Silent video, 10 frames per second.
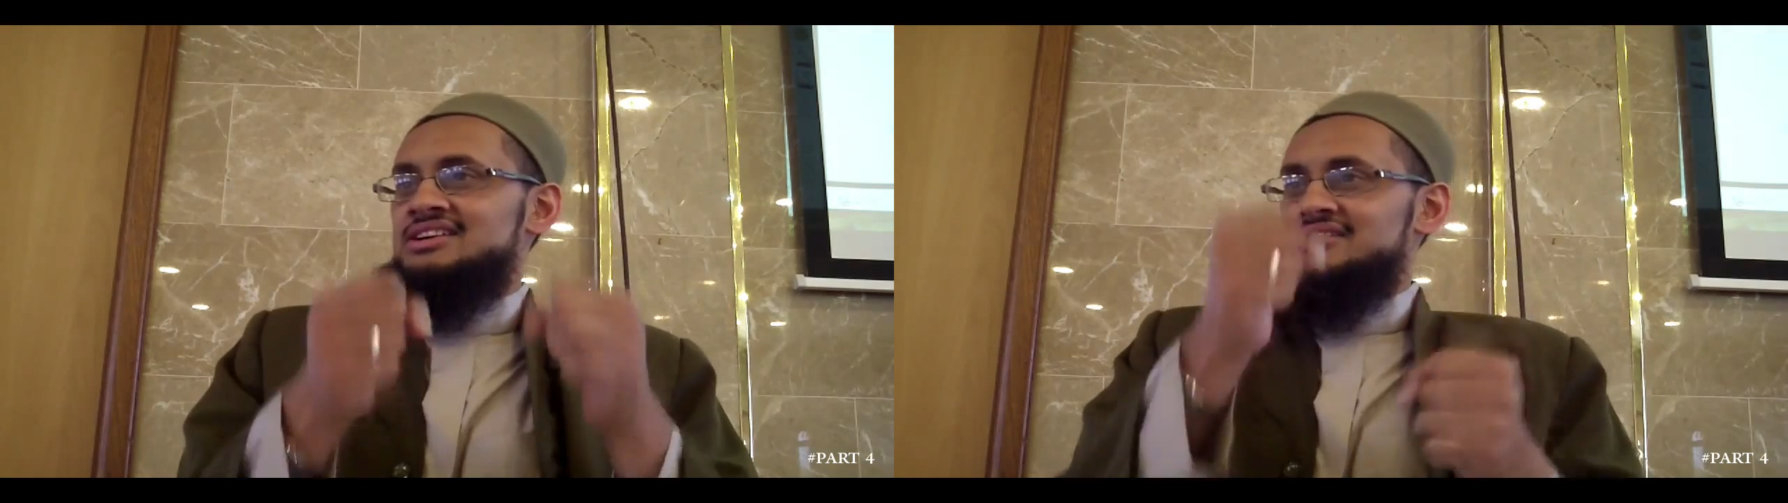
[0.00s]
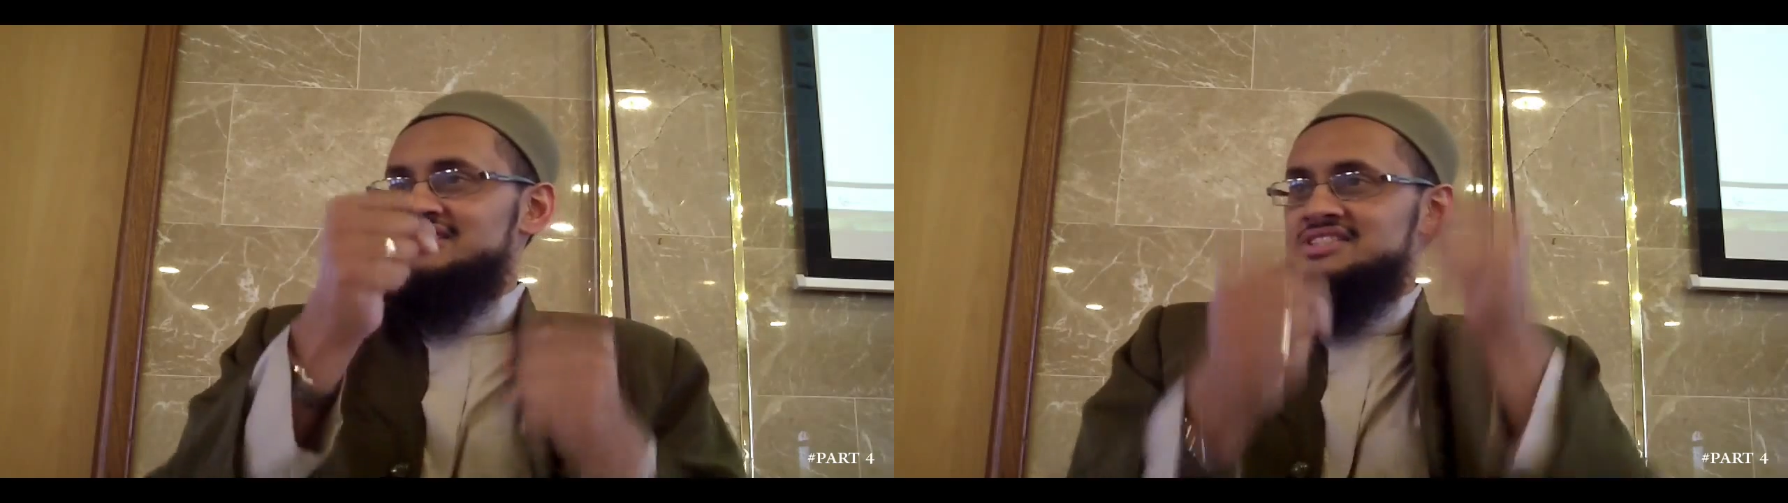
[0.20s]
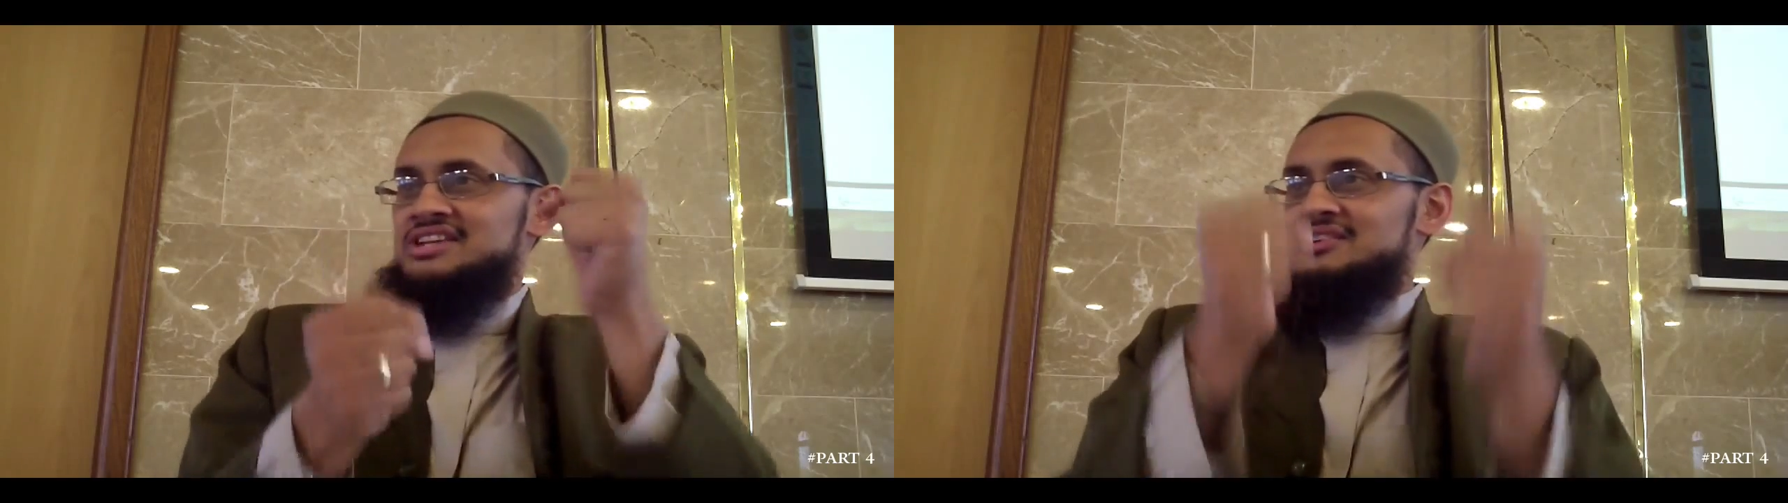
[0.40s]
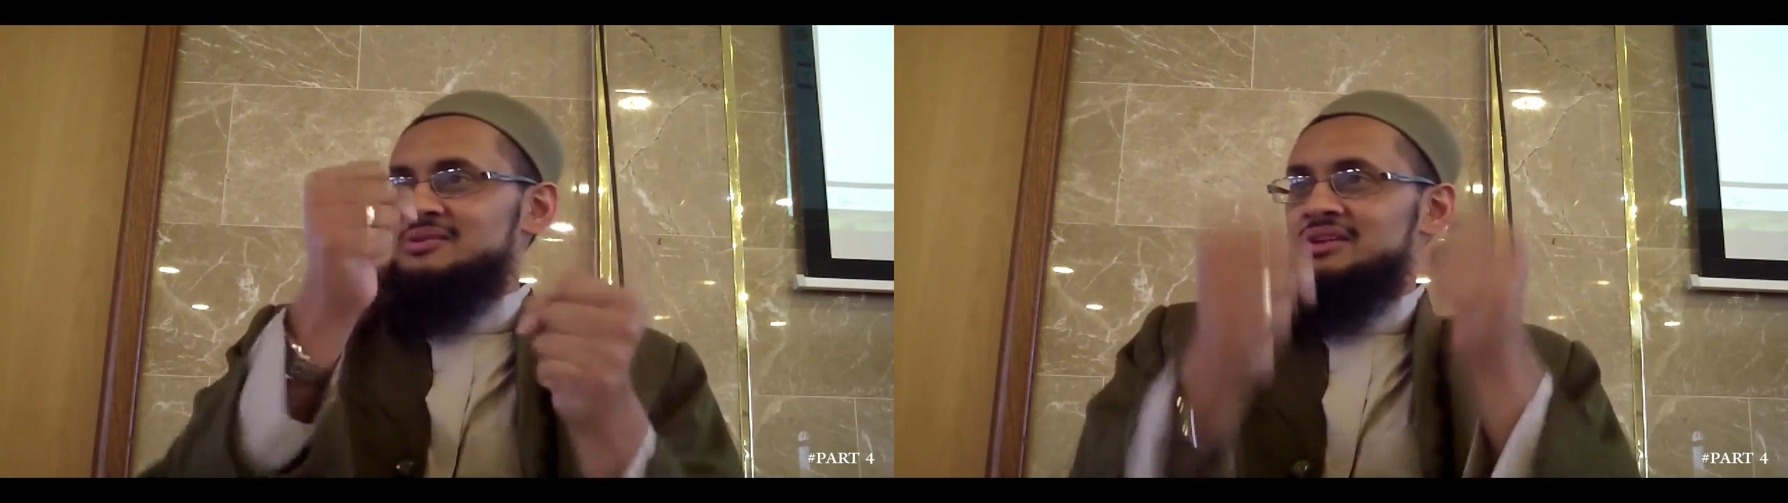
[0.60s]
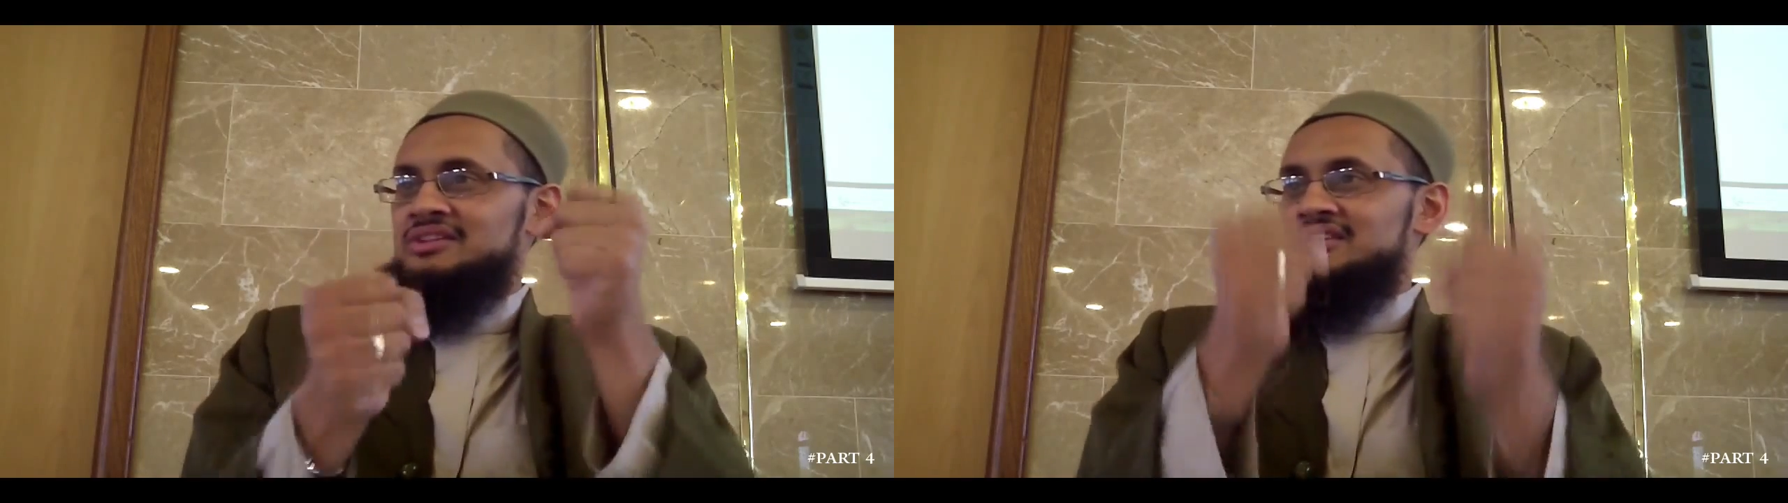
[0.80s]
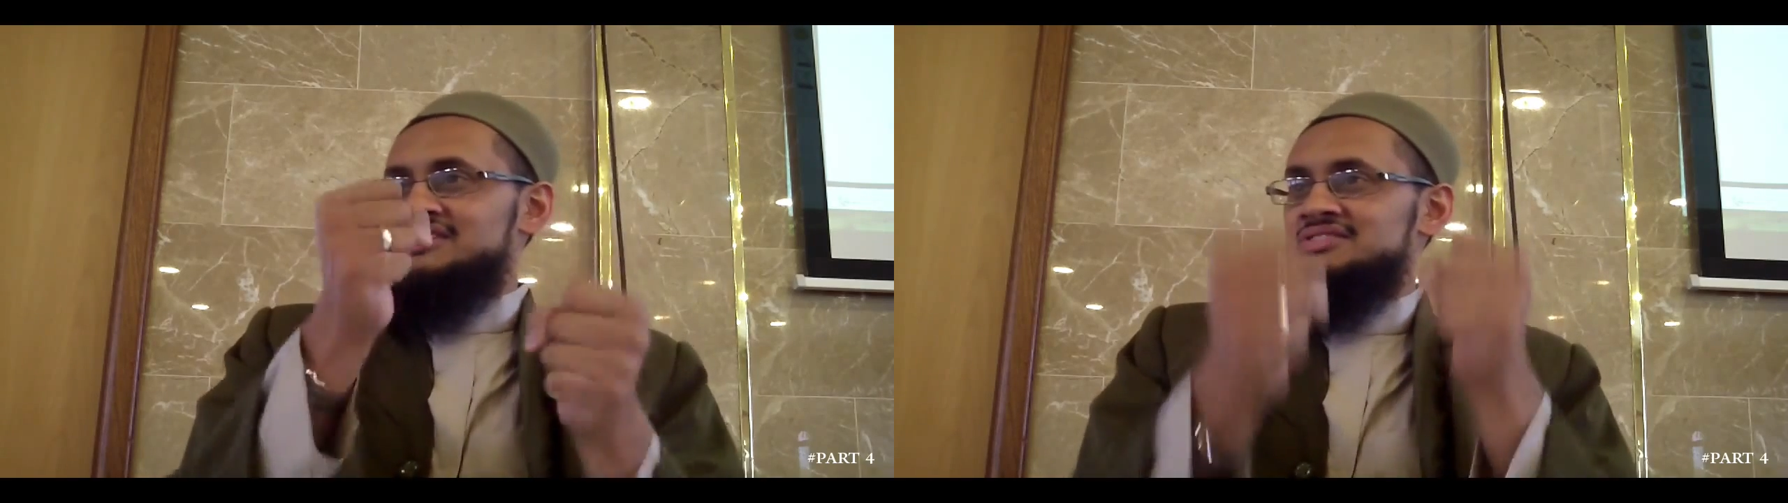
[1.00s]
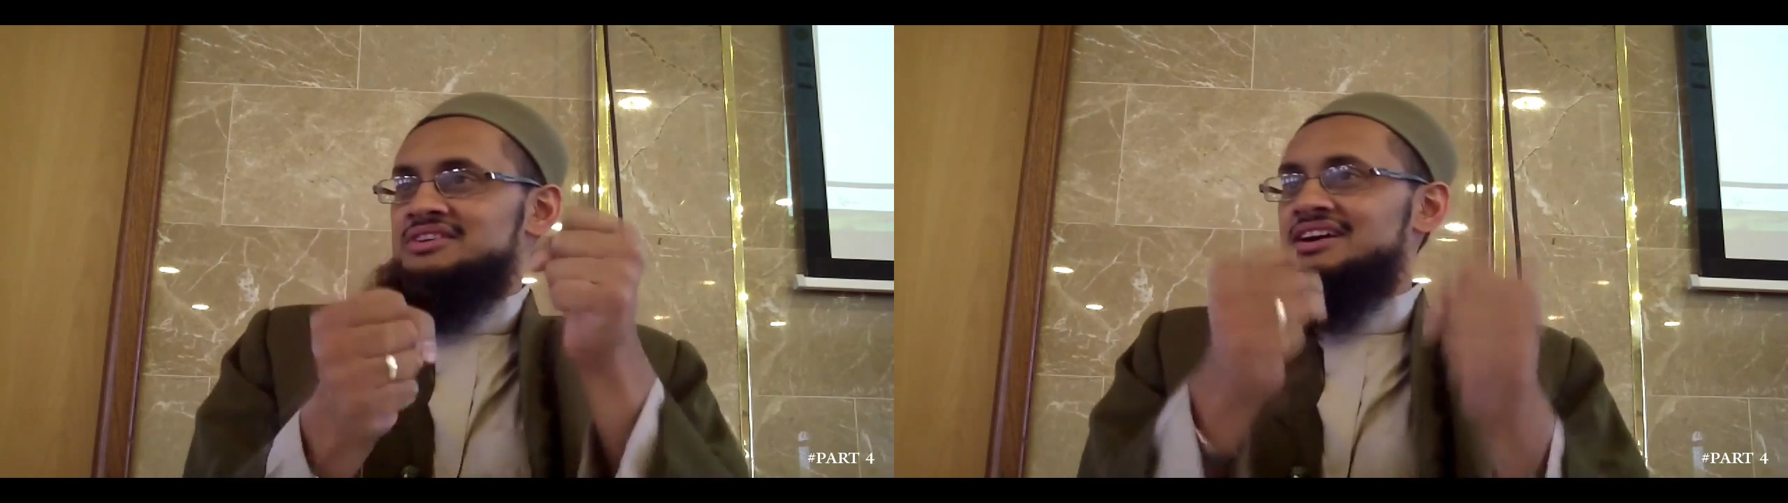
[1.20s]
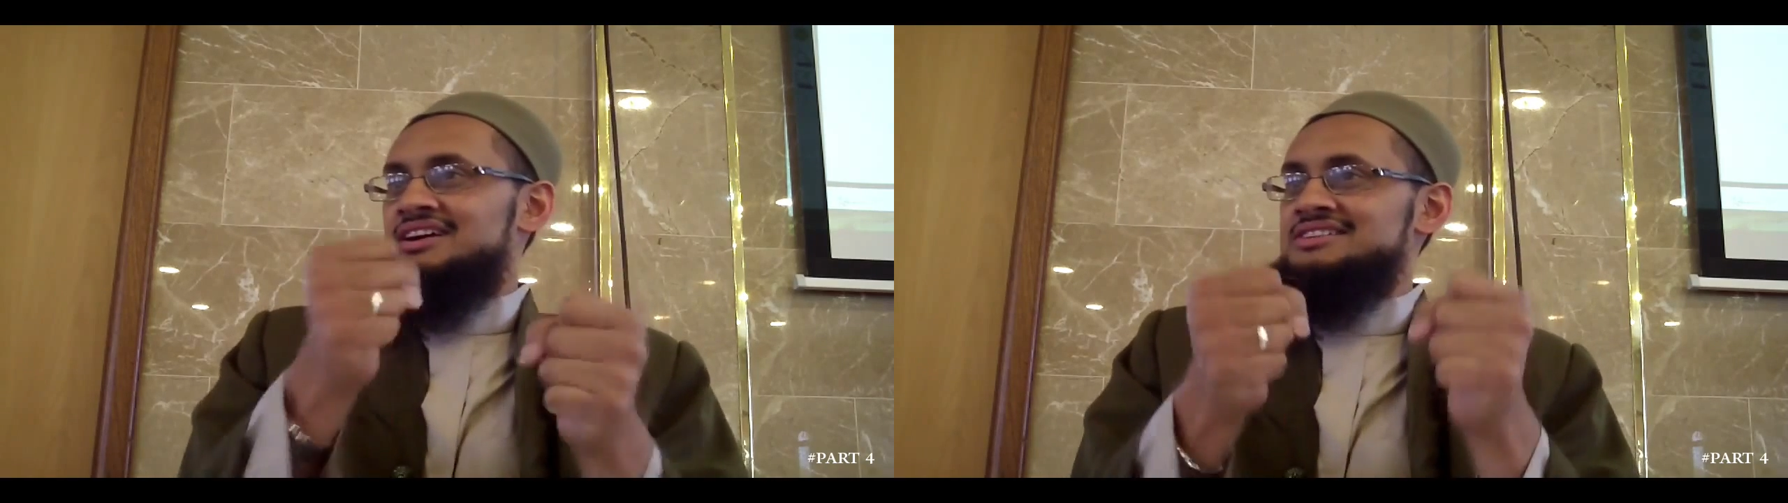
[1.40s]
You know, the steering wheel things on the
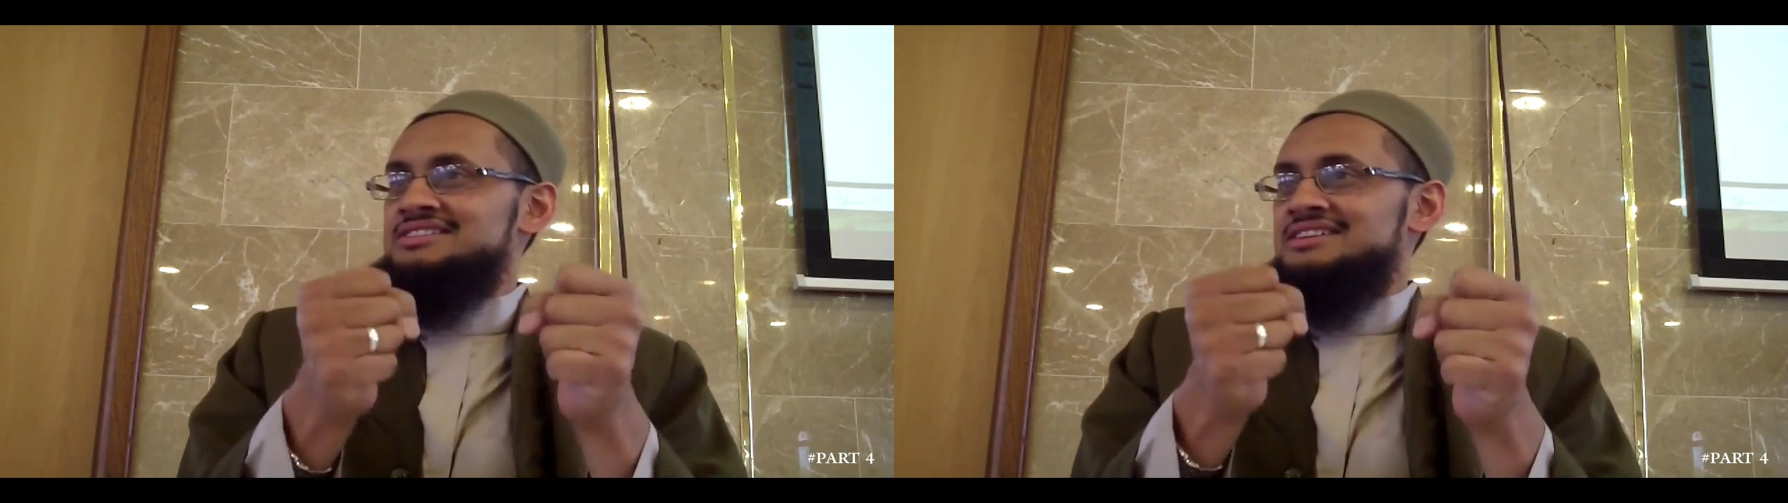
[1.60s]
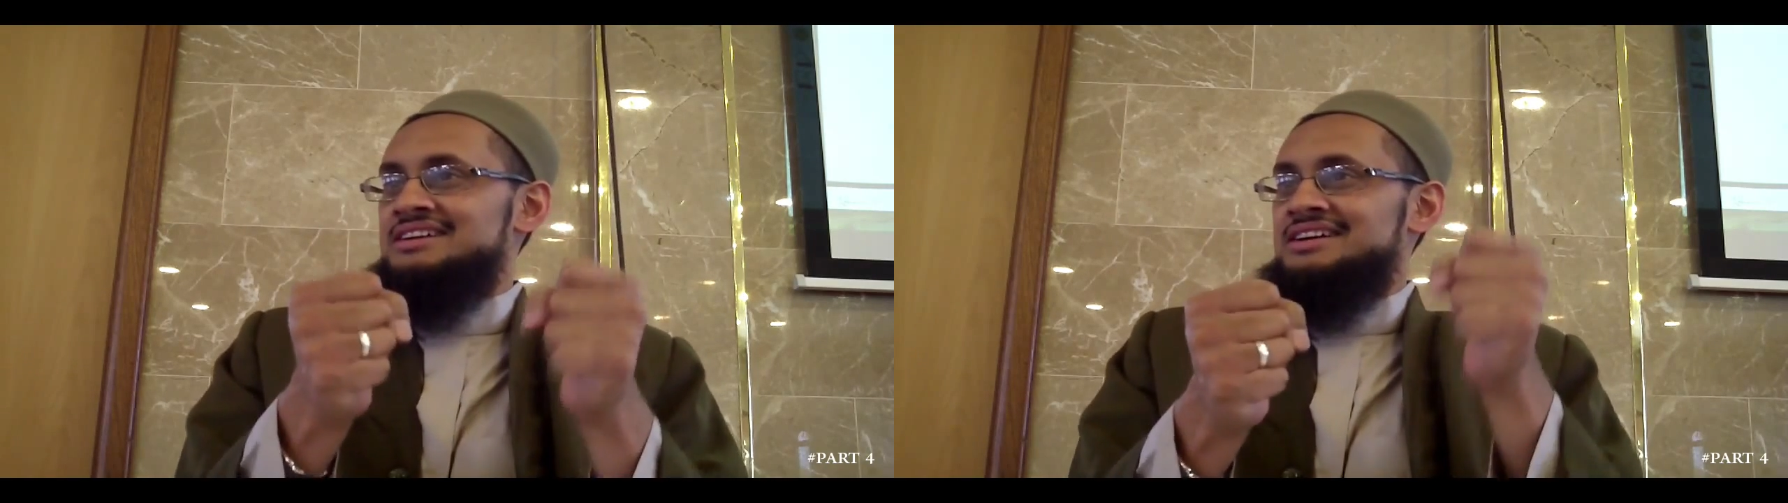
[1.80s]
cars